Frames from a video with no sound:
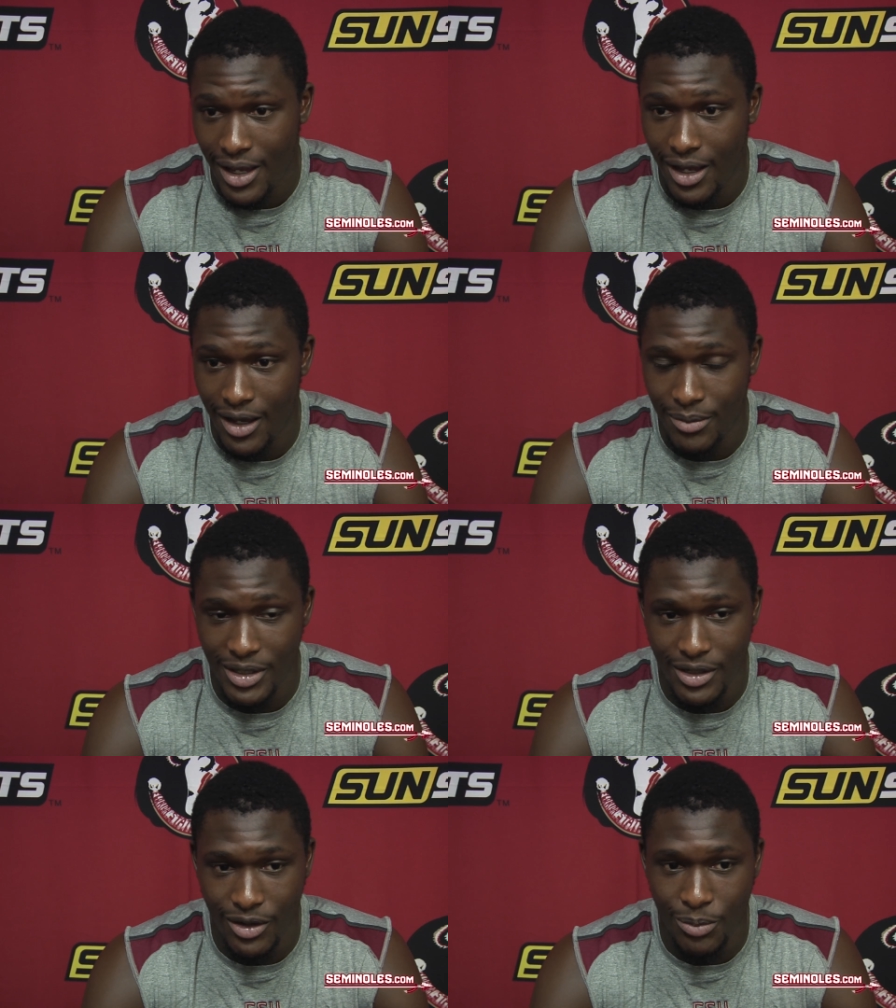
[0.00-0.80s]
Um,
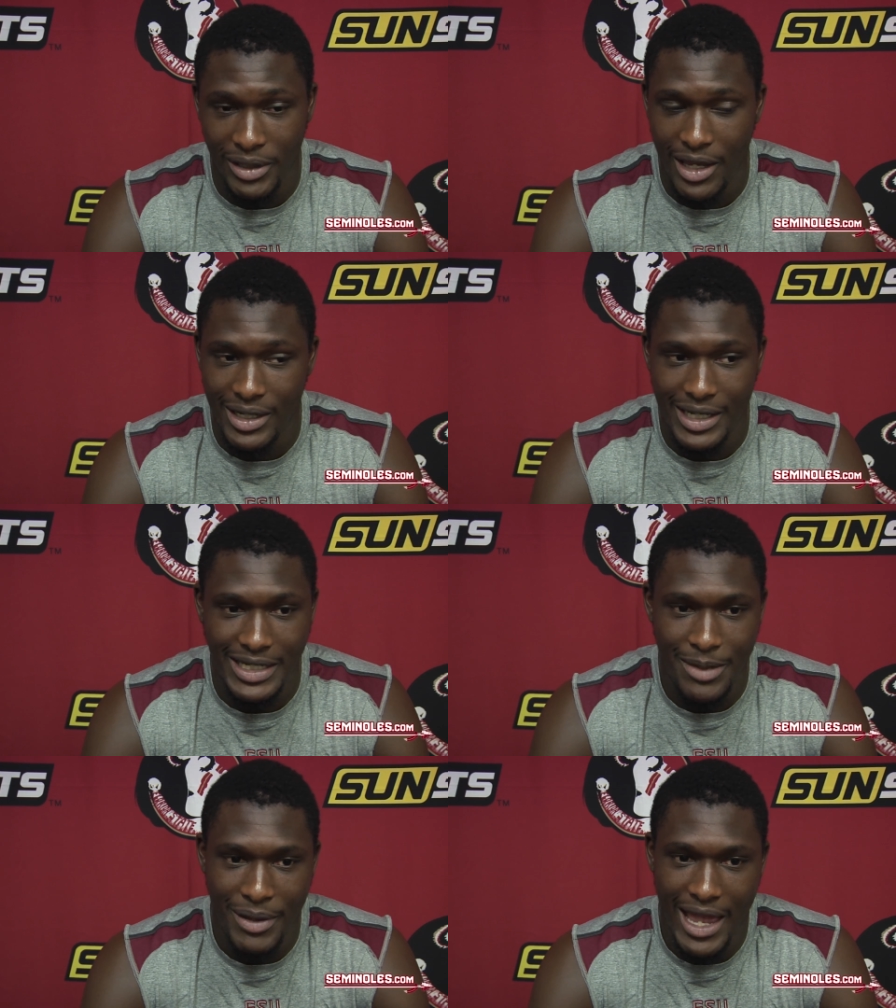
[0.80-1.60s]
you know, playing the
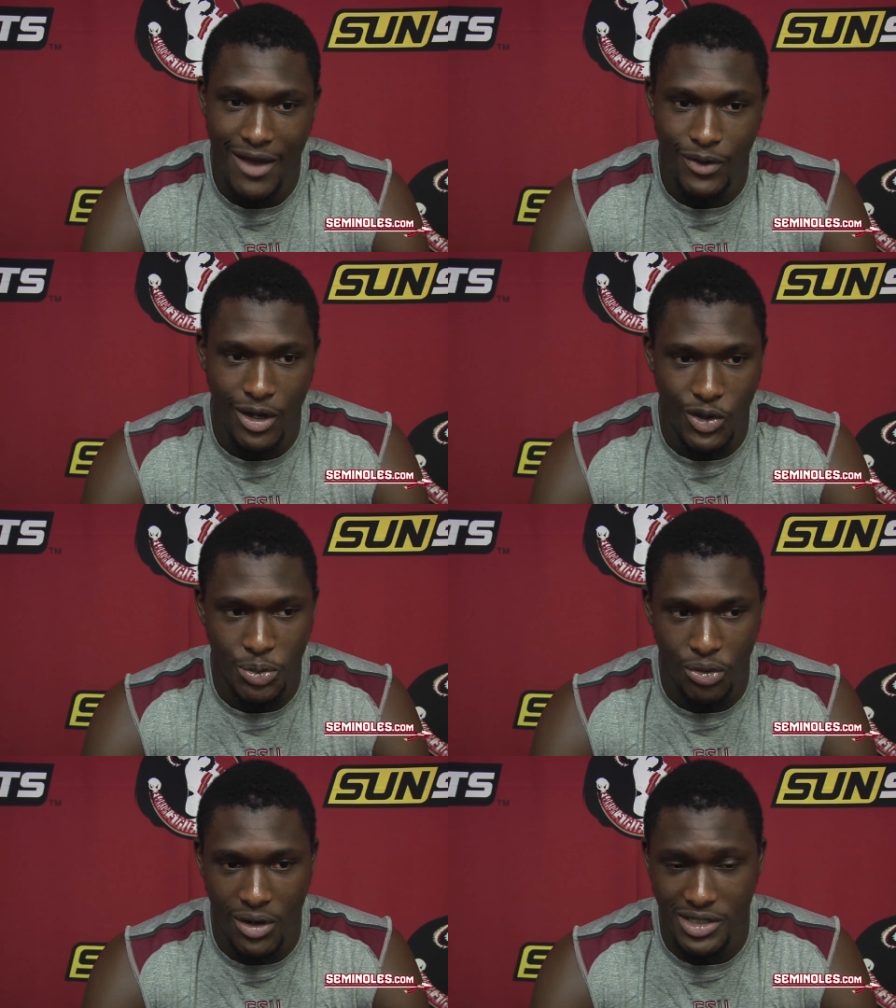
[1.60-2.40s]
deep half with
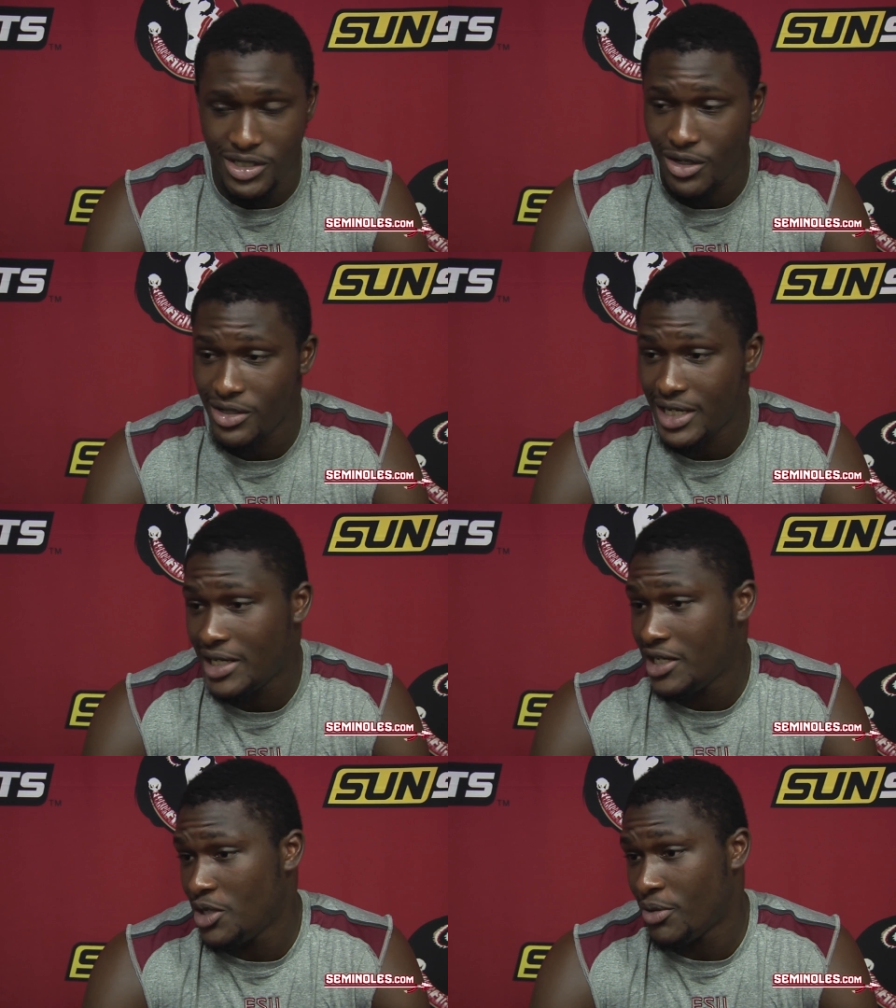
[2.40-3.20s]
Coach Pruitt, it's a certain
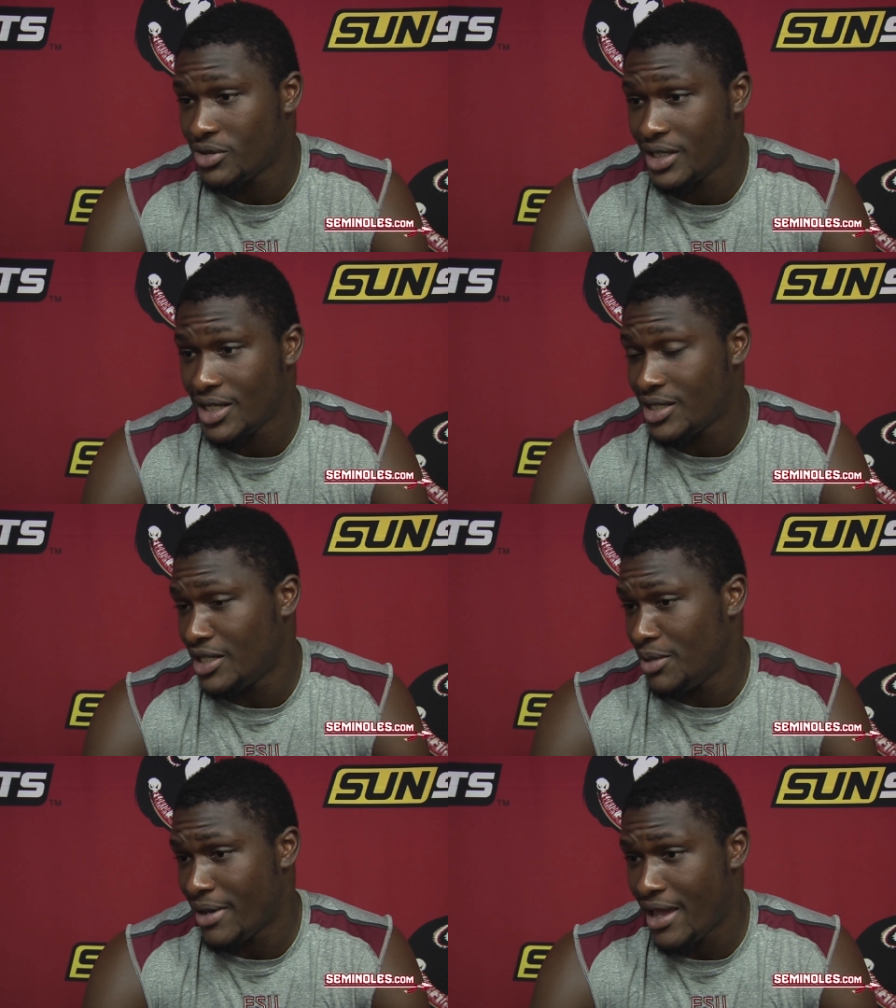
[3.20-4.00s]
technique you're supposed to get to the
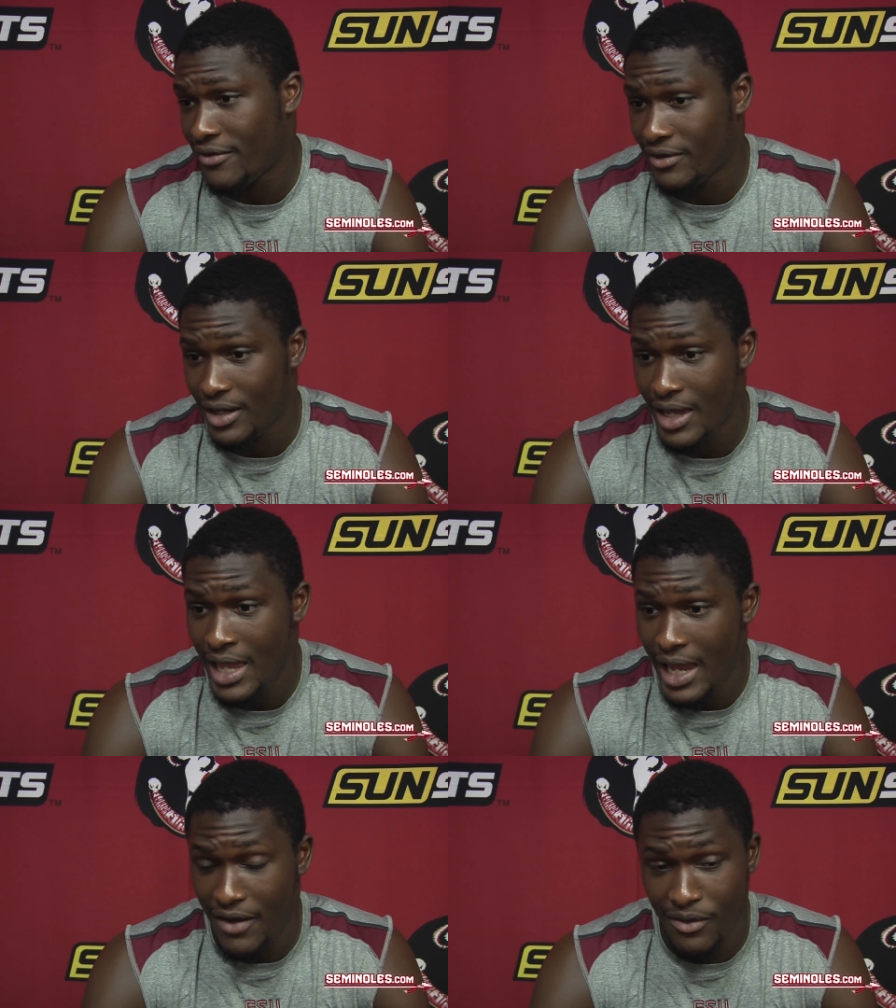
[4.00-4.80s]
deep half in.
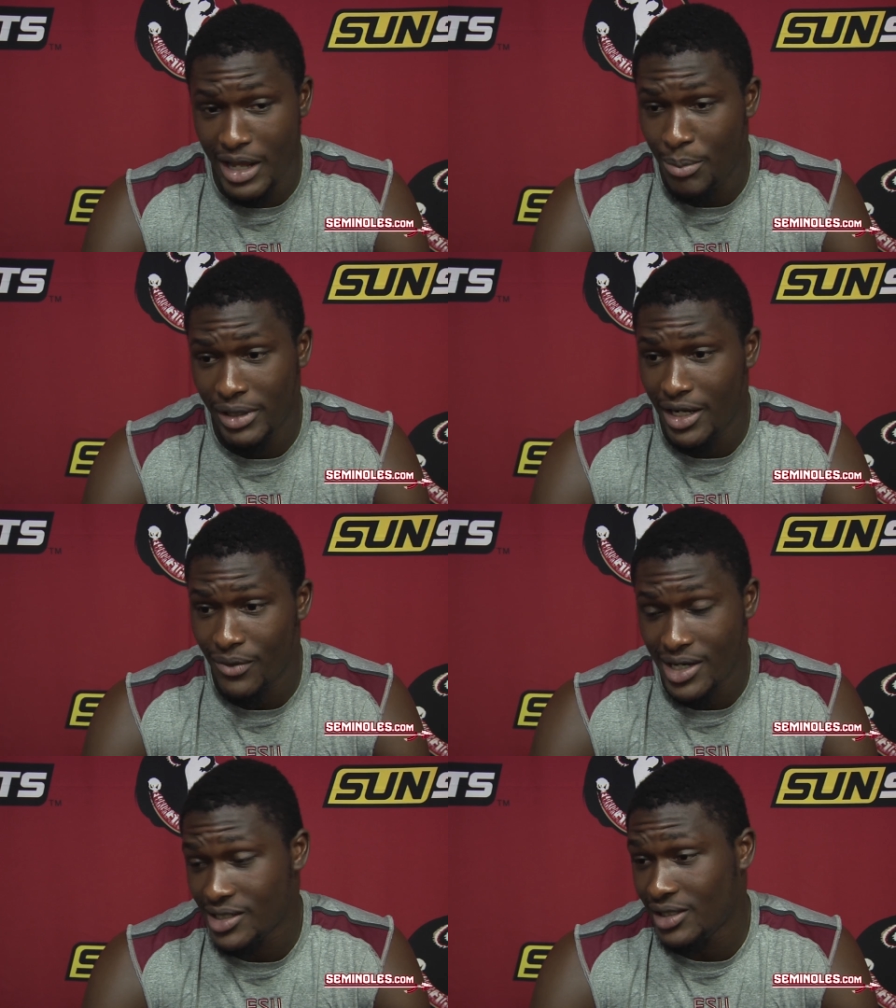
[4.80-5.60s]
If you're not playing it
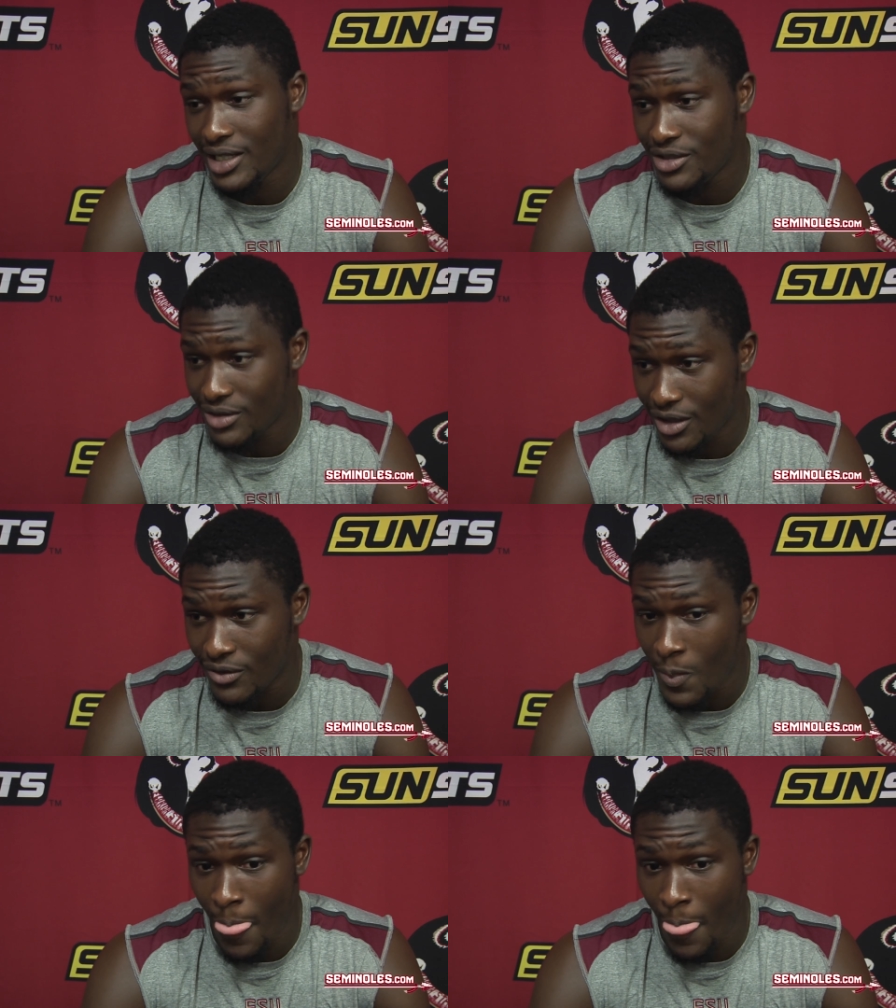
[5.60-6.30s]
right, he's going to let you know.